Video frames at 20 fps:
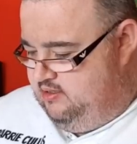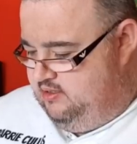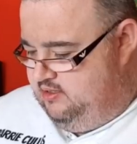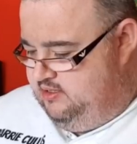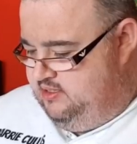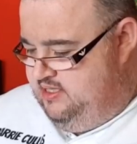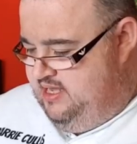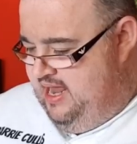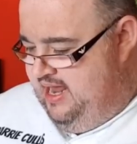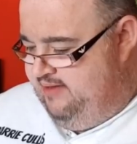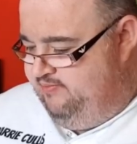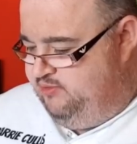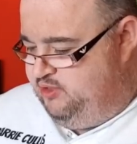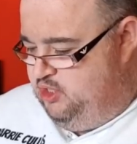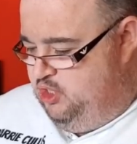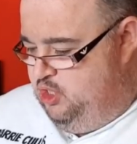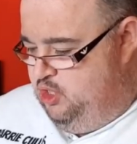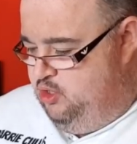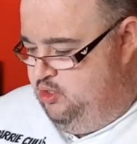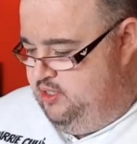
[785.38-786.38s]
His name's
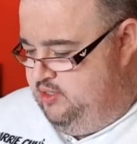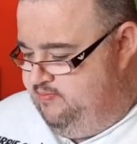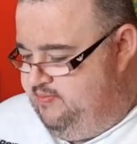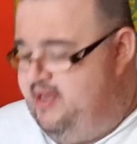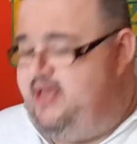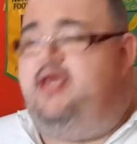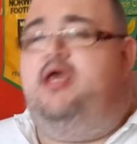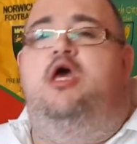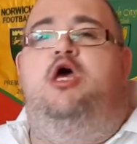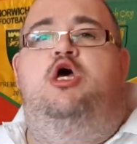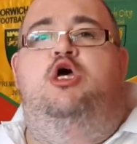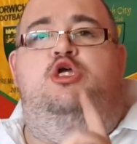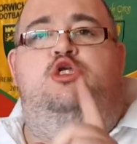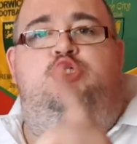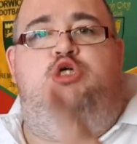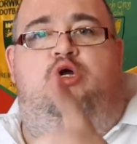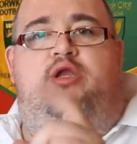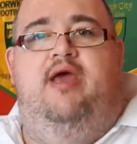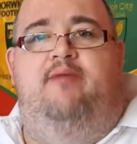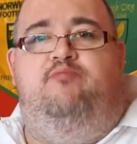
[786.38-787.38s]
eluded me.
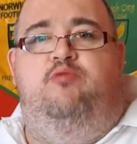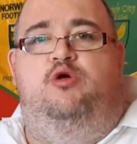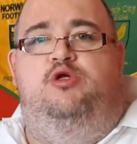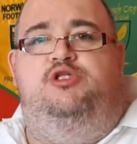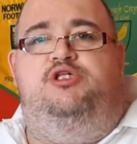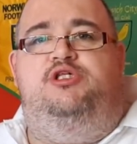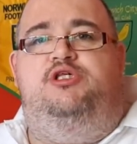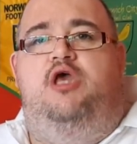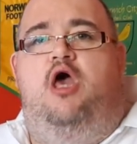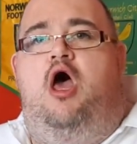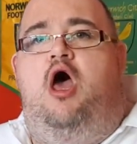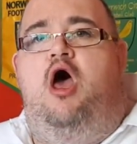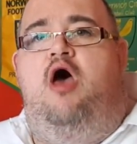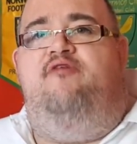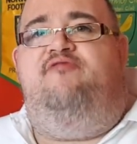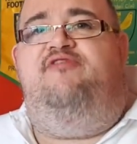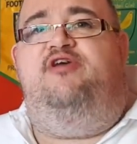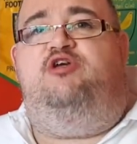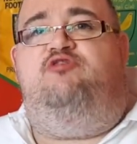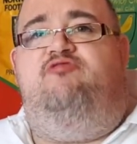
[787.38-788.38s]
John Edwards,
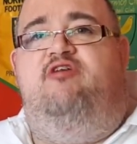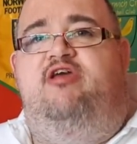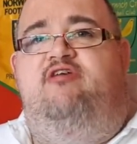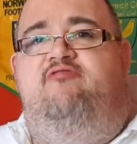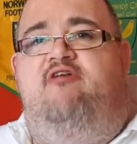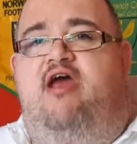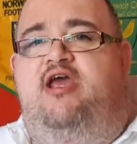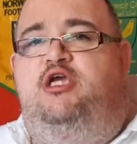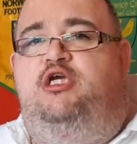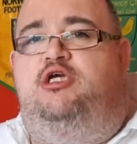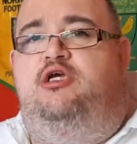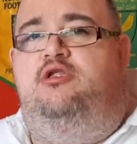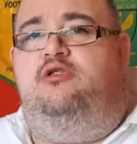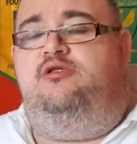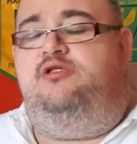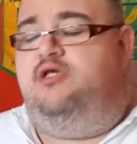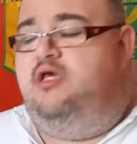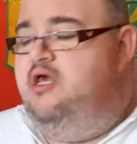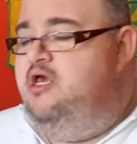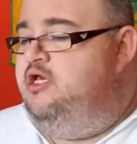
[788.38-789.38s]
Fish
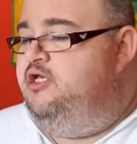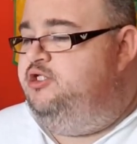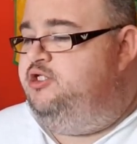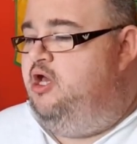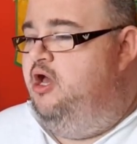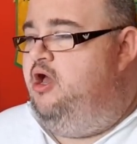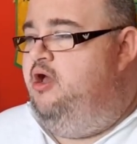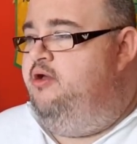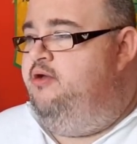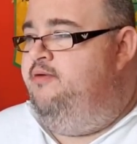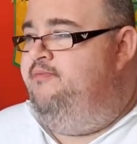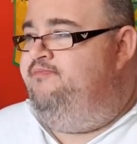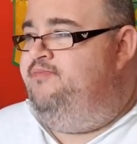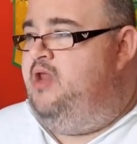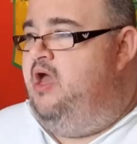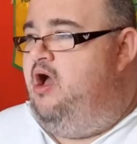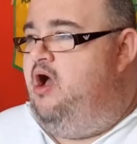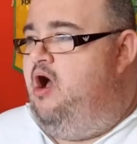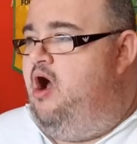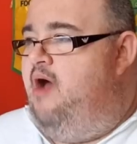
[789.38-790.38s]
Recreations. So
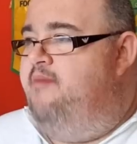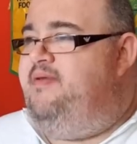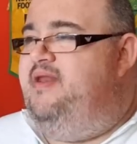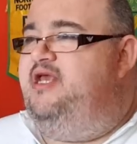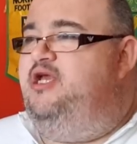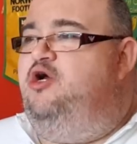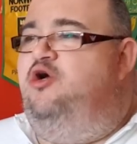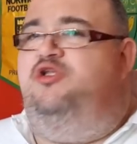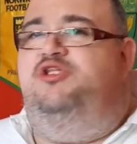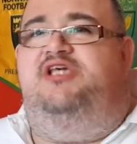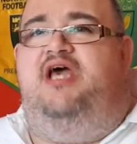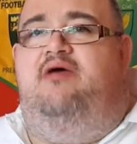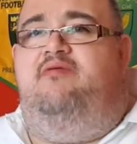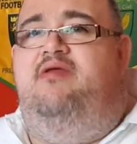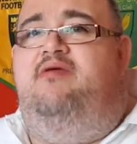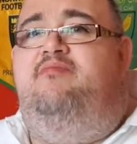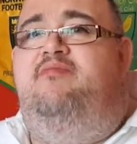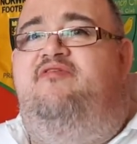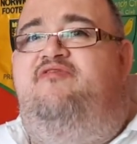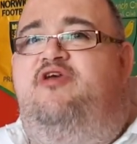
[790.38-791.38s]
I've been in contact
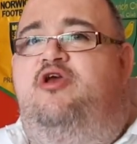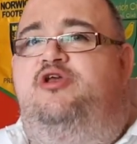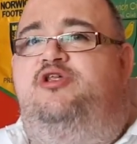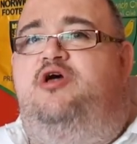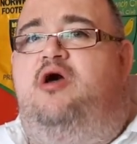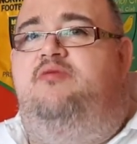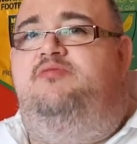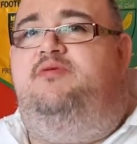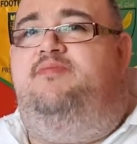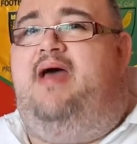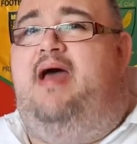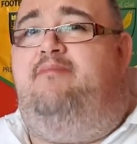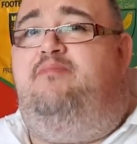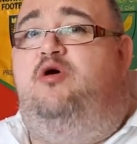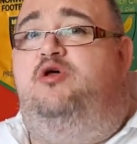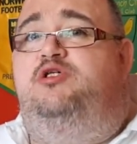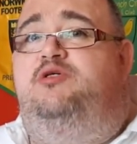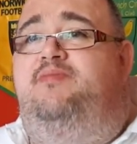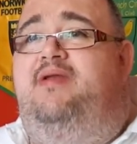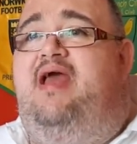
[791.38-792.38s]
with him a few times about
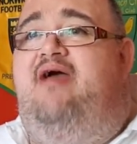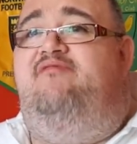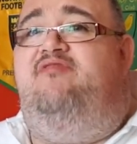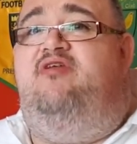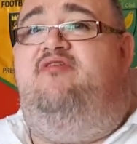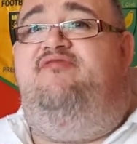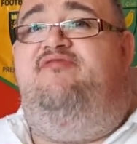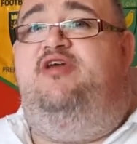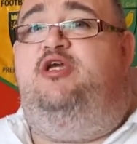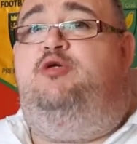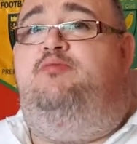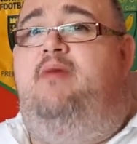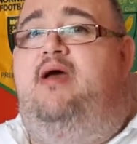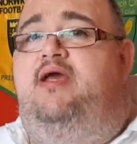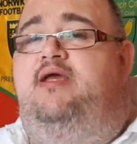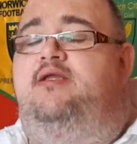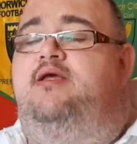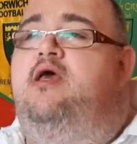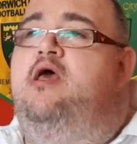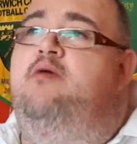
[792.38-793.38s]
possibly having a fish
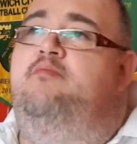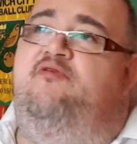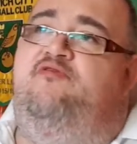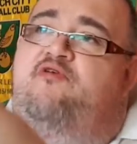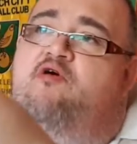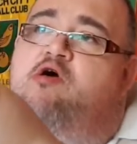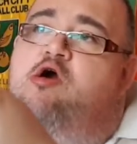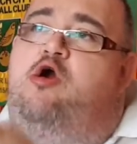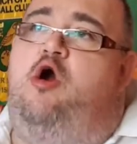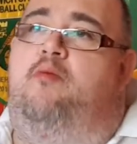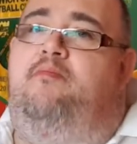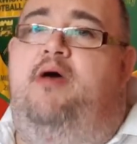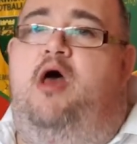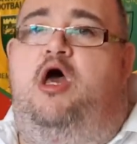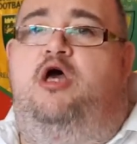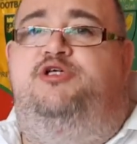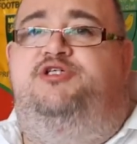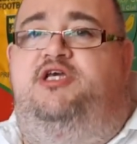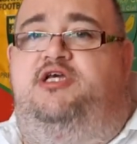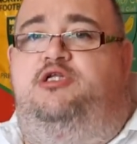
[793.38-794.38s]
made before I got
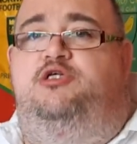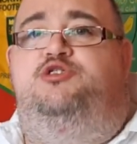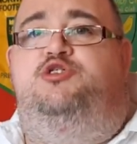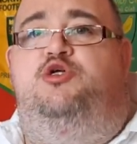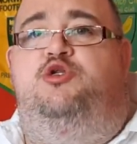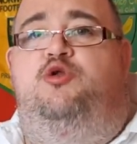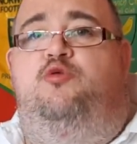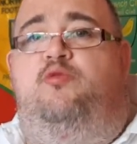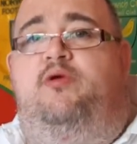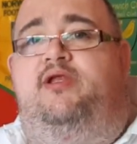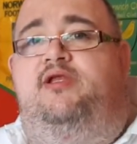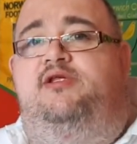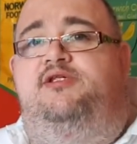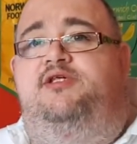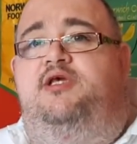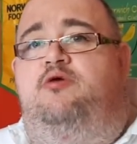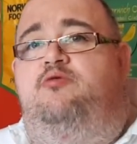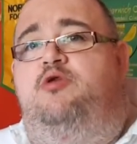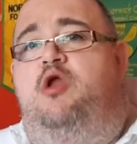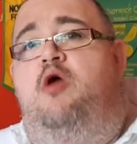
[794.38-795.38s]
Percy, that's on the
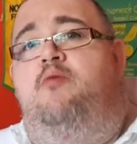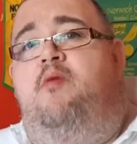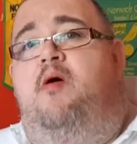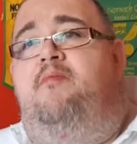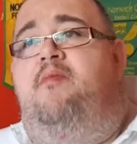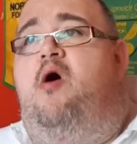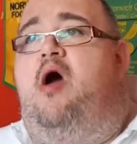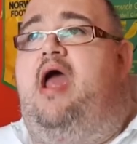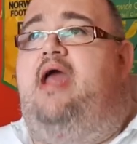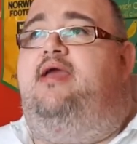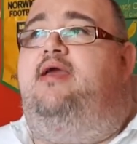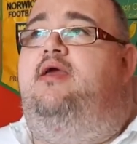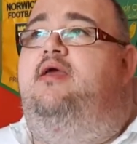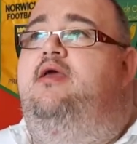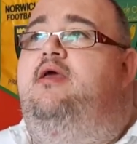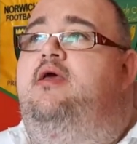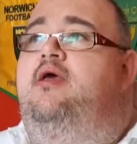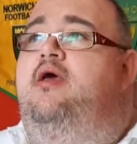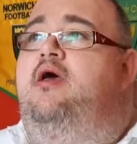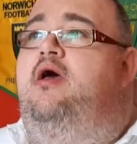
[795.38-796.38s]
windowsill, know my pike.
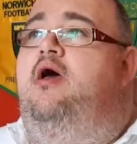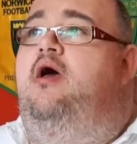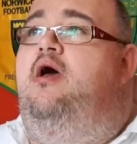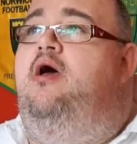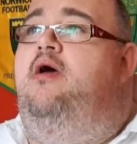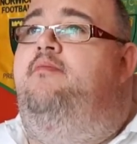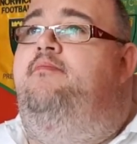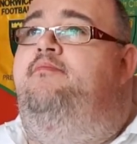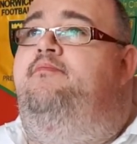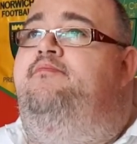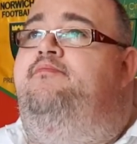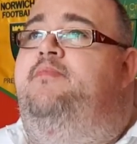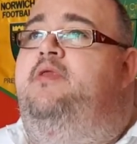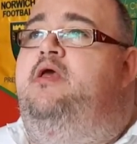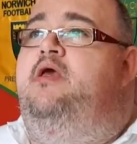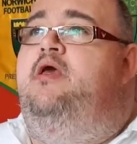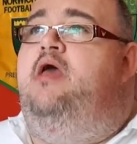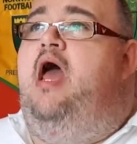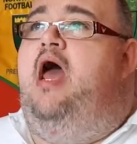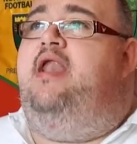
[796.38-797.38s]

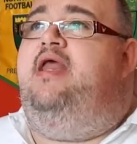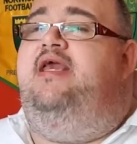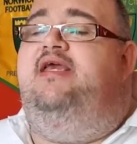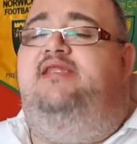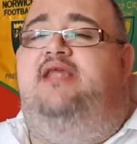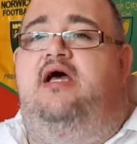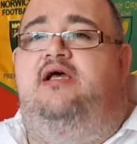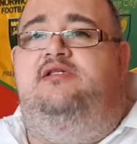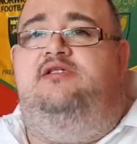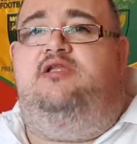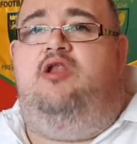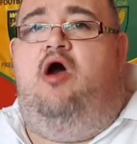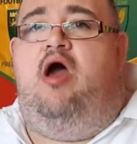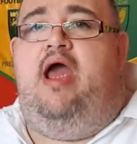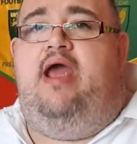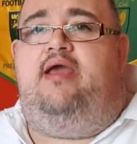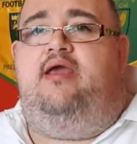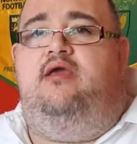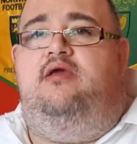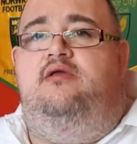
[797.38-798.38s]
And he does,
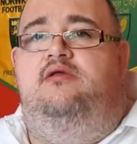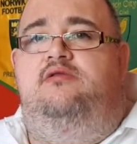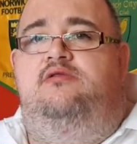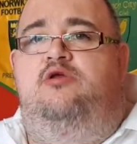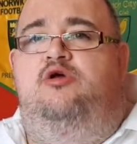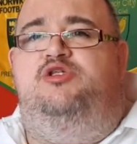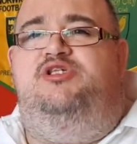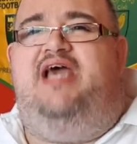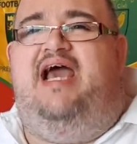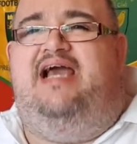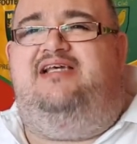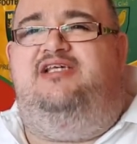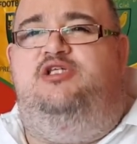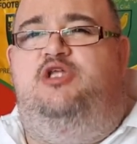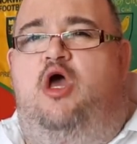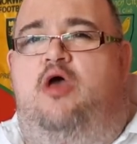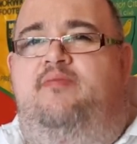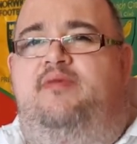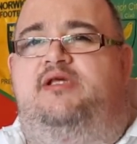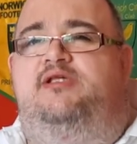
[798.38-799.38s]
like, not
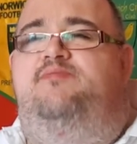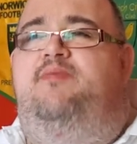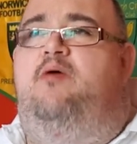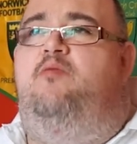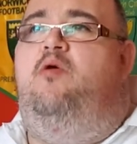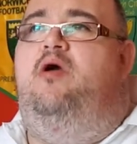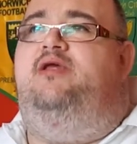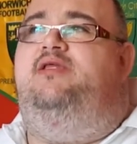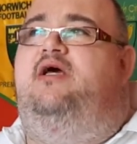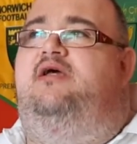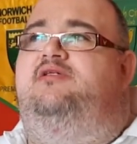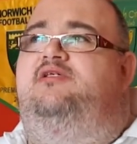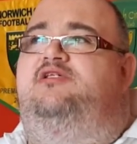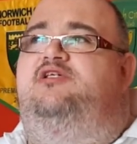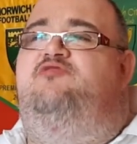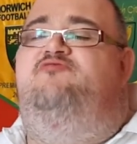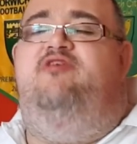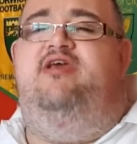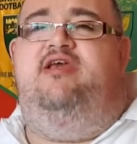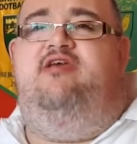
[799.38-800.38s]
taxidermies, but what he does is
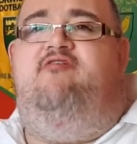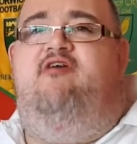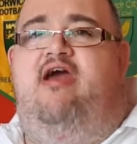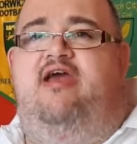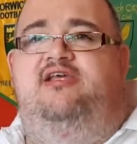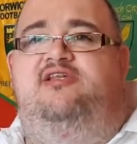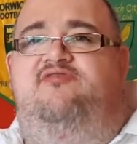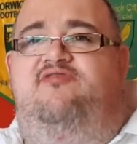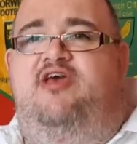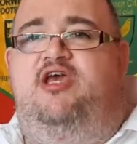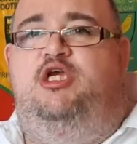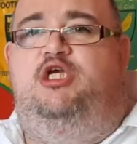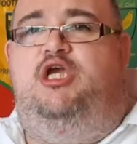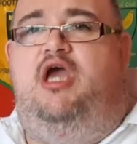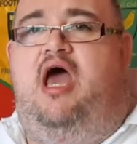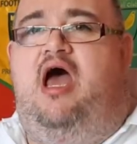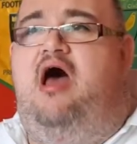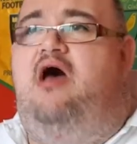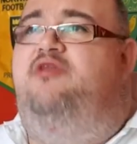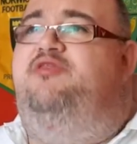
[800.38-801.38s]
he recreates fish.
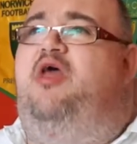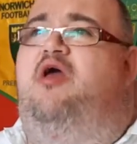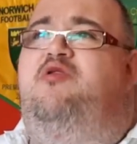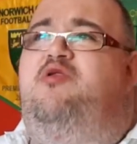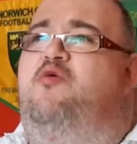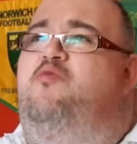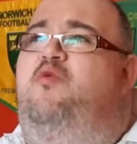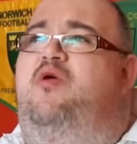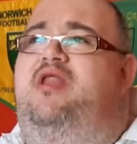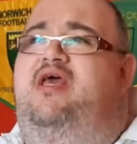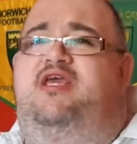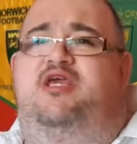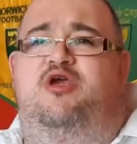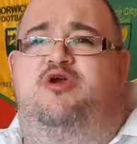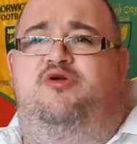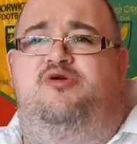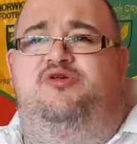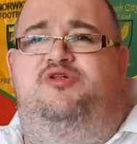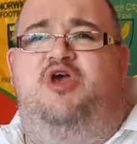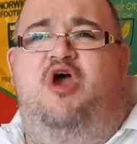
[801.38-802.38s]
I don't know what they
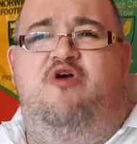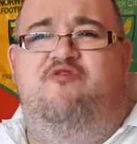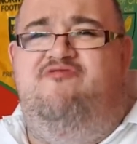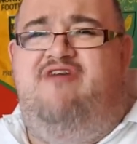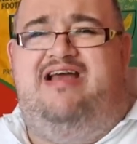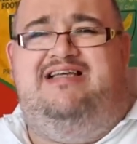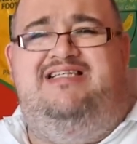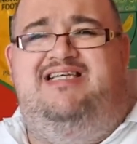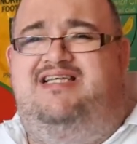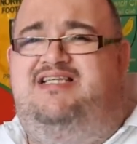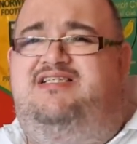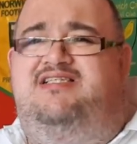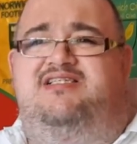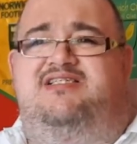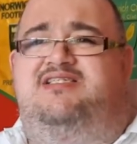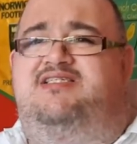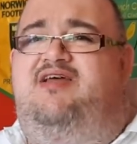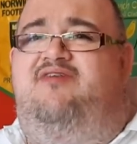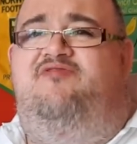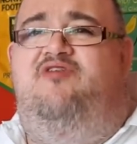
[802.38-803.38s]
use, resins
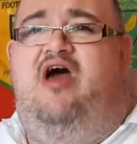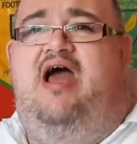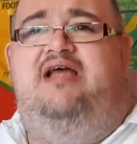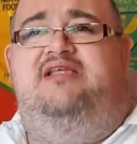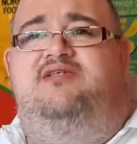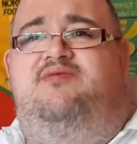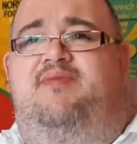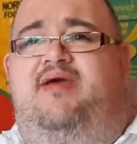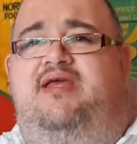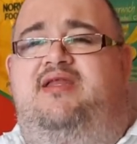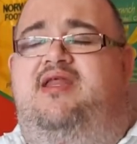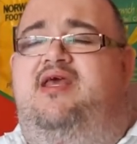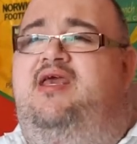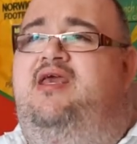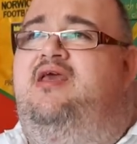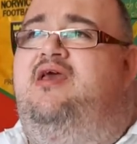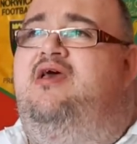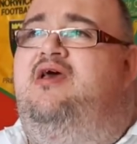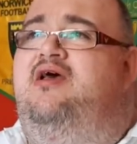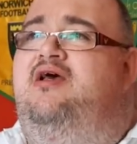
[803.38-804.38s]
and stuff like that
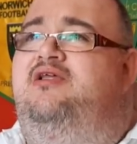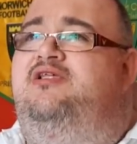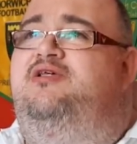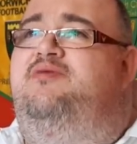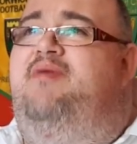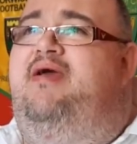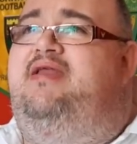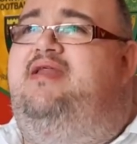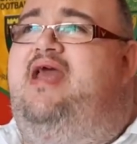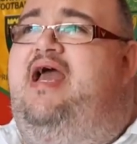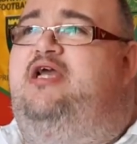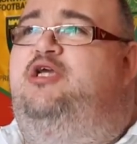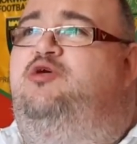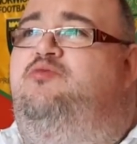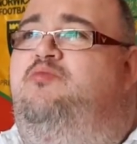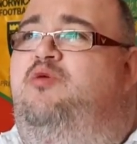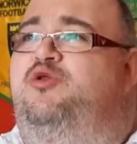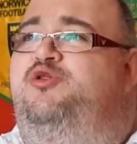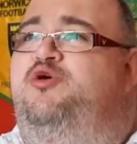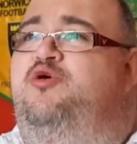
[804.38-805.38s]
to make the
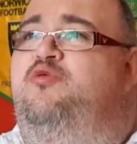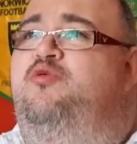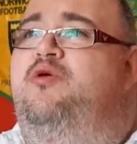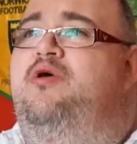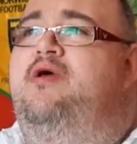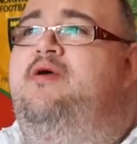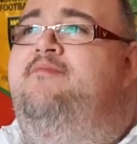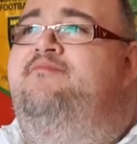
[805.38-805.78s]
actual model.